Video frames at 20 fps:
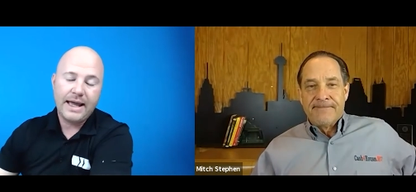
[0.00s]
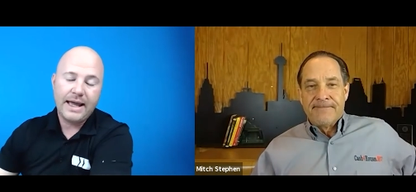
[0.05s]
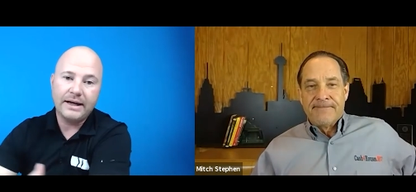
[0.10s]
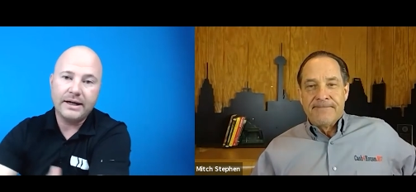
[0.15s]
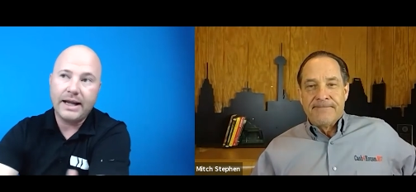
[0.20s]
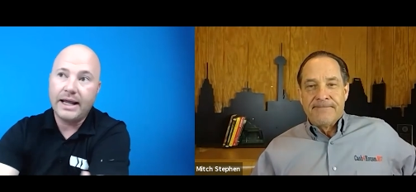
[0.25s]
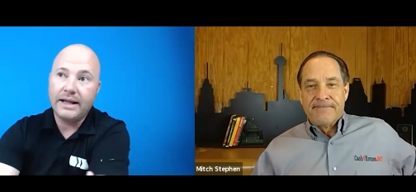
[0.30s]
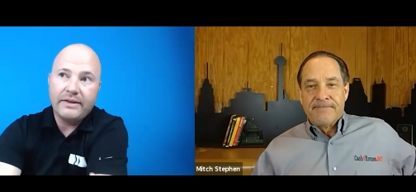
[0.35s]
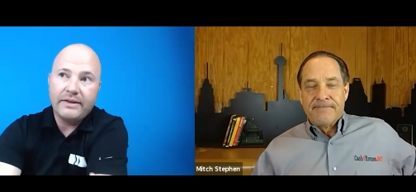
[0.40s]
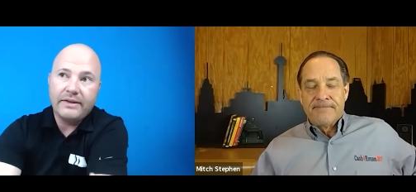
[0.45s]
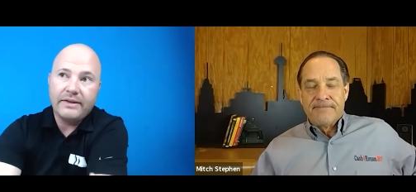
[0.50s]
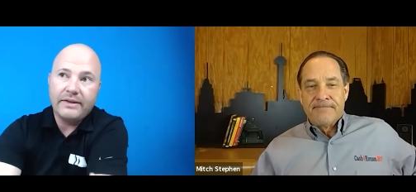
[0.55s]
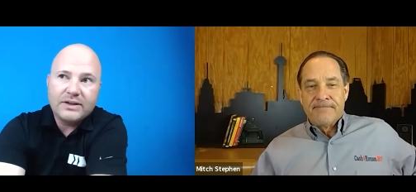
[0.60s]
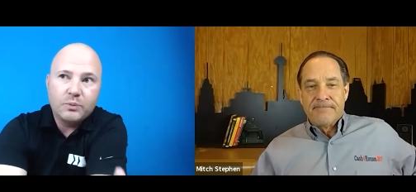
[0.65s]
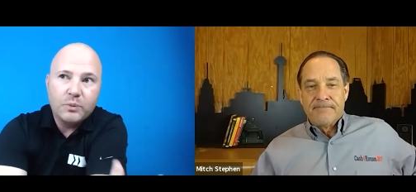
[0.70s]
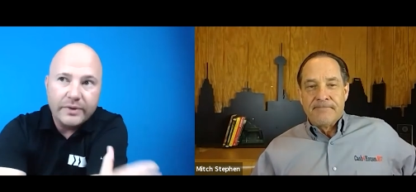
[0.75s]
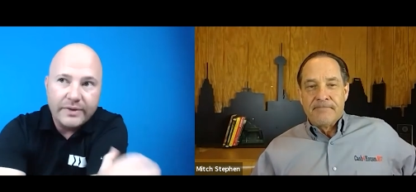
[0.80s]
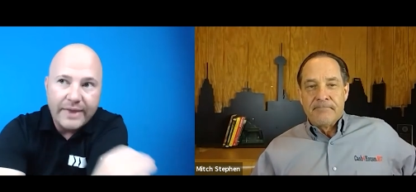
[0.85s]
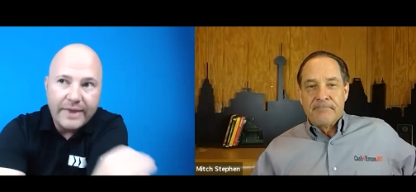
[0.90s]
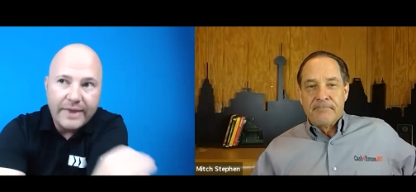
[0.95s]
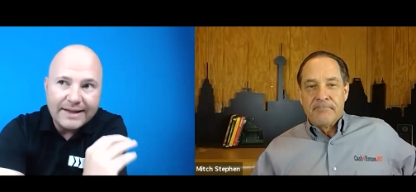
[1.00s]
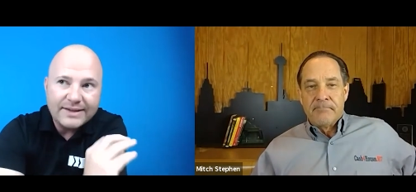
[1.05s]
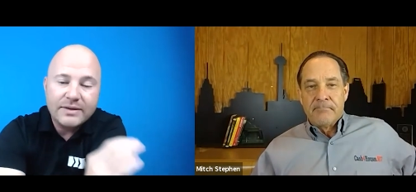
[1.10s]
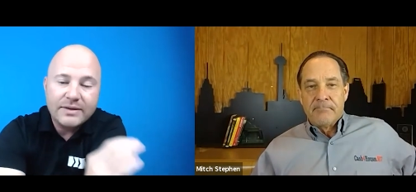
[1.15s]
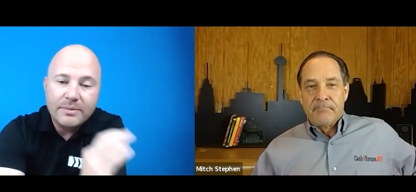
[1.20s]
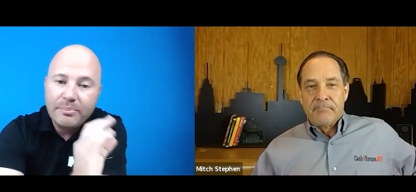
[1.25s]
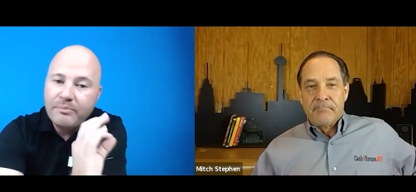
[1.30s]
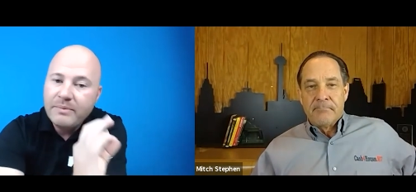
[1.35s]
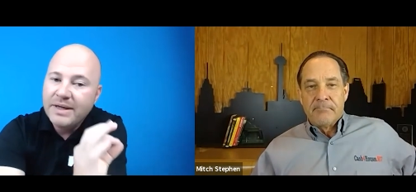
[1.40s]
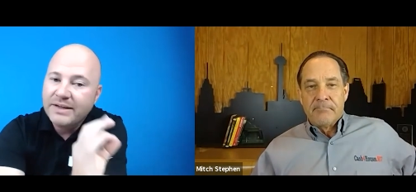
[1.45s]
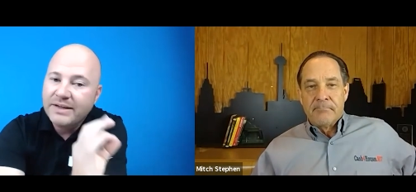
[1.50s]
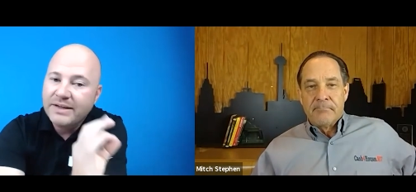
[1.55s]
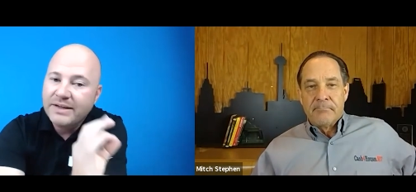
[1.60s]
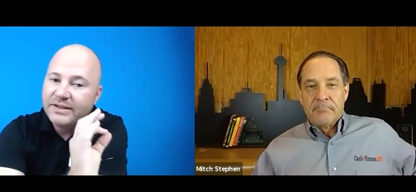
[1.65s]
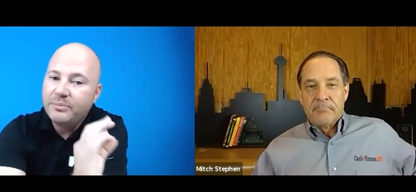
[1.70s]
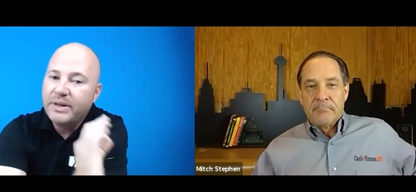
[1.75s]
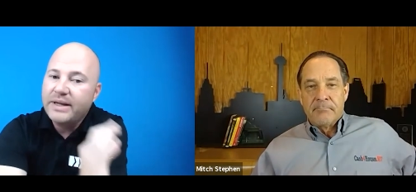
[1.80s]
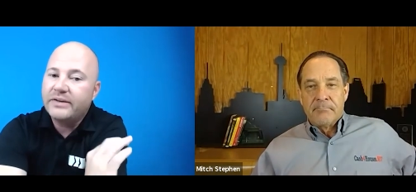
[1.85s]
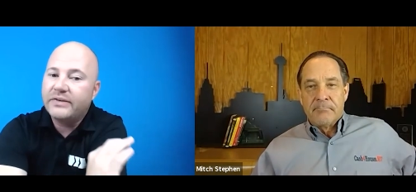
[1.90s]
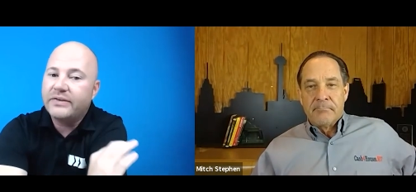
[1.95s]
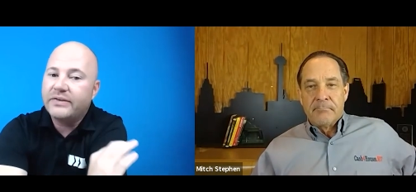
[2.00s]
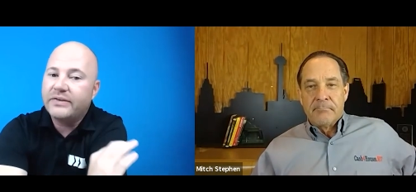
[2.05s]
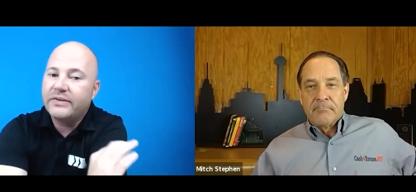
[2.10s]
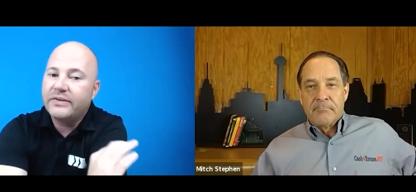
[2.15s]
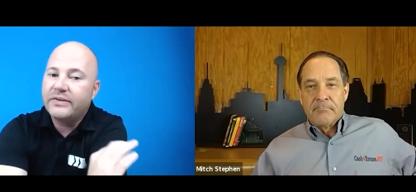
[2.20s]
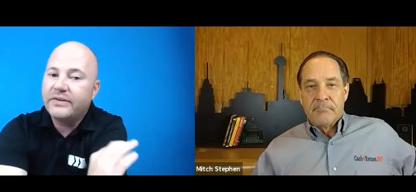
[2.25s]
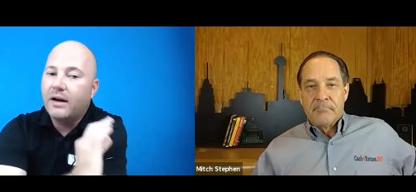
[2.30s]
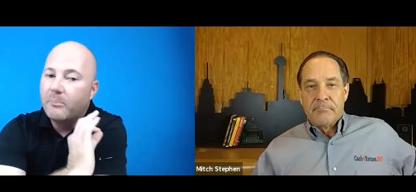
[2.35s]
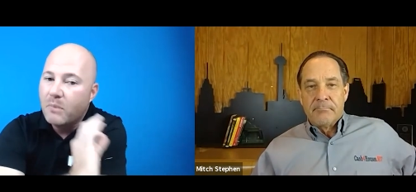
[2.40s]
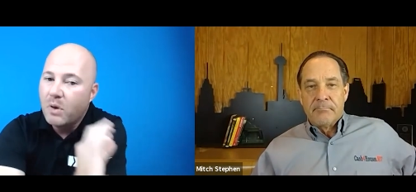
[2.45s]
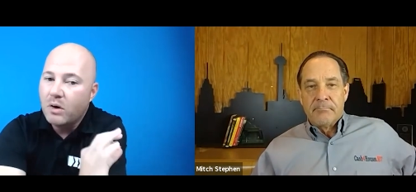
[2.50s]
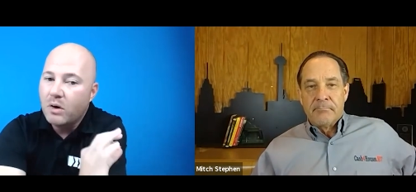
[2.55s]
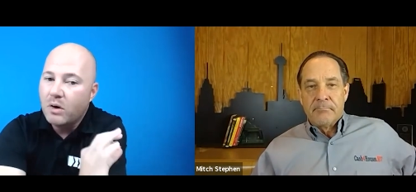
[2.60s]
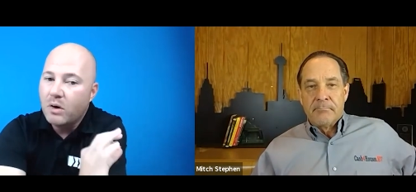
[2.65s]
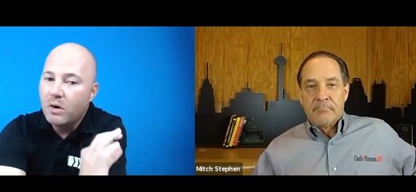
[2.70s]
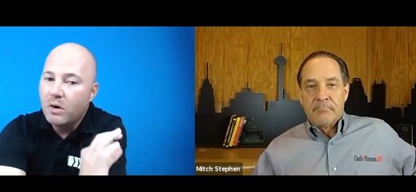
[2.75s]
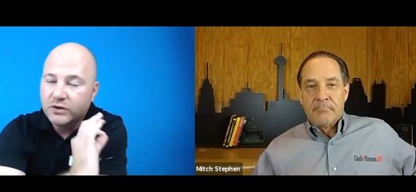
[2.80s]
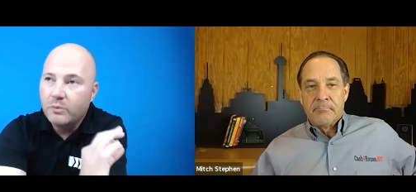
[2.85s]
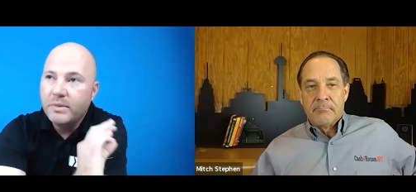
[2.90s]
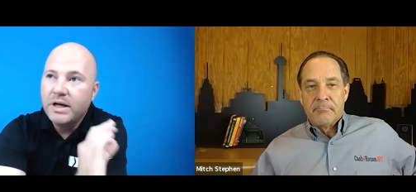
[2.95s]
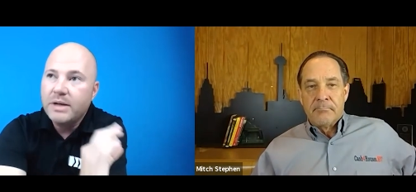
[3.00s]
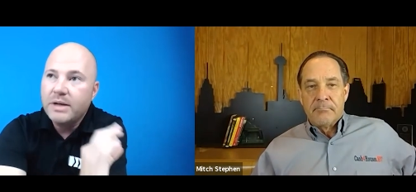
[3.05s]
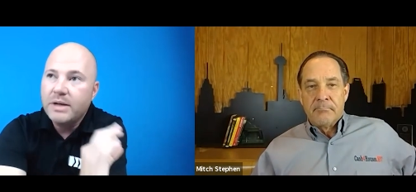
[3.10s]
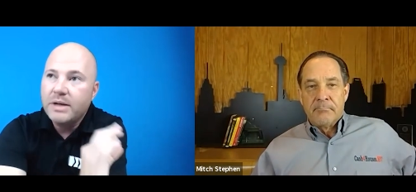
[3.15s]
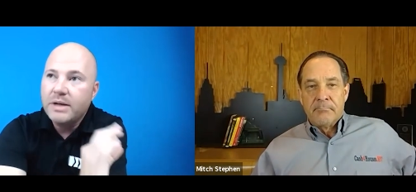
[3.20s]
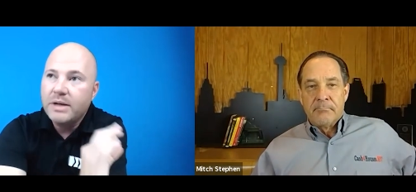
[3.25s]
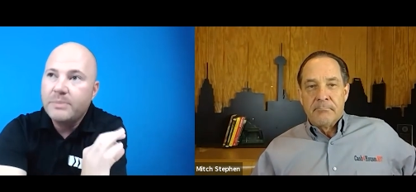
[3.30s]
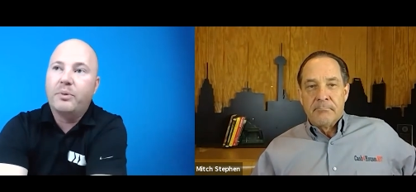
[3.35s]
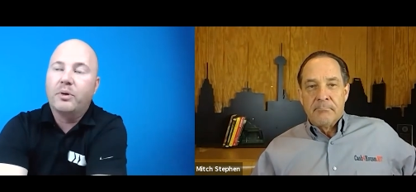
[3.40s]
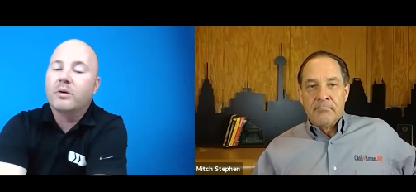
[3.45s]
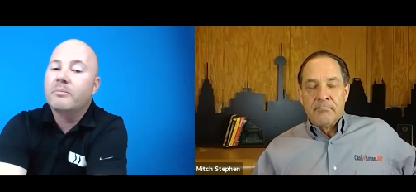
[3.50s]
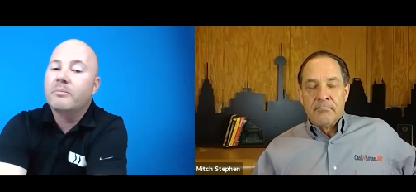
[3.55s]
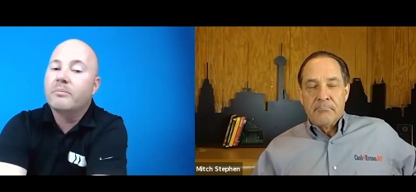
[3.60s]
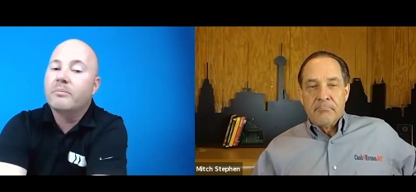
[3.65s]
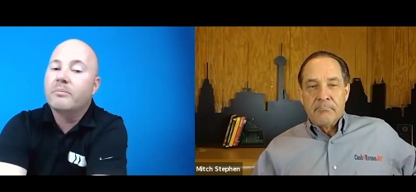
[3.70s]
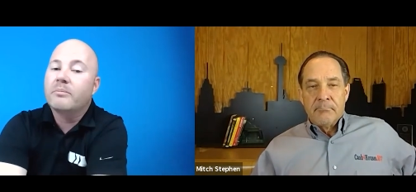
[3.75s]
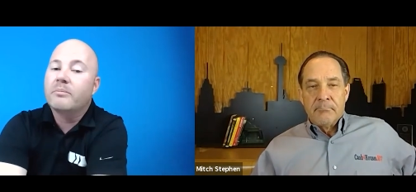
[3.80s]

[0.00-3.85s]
Speaker 1: and and that's that's the missing piece that so many people are